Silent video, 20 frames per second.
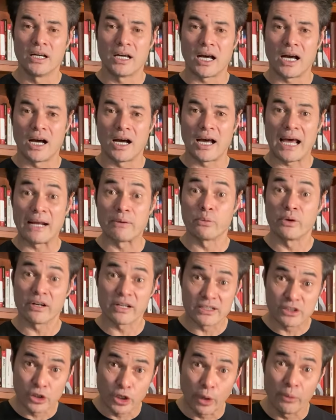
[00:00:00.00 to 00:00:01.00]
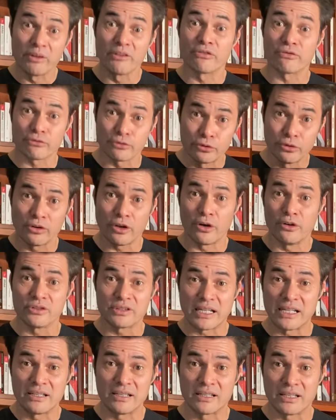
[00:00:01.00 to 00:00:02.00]
And we're going through those
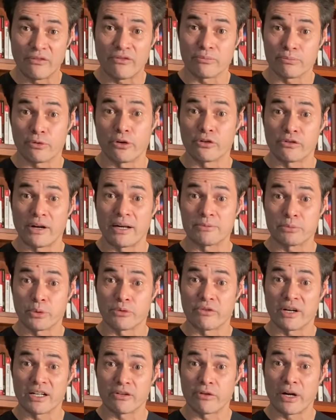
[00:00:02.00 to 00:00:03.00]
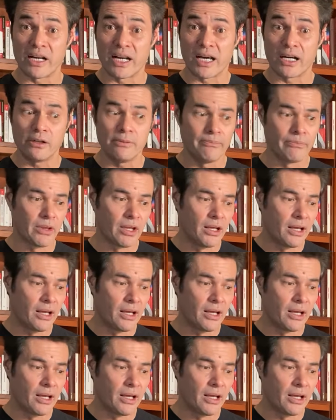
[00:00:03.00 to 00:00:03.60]
in the different programs we're running right now.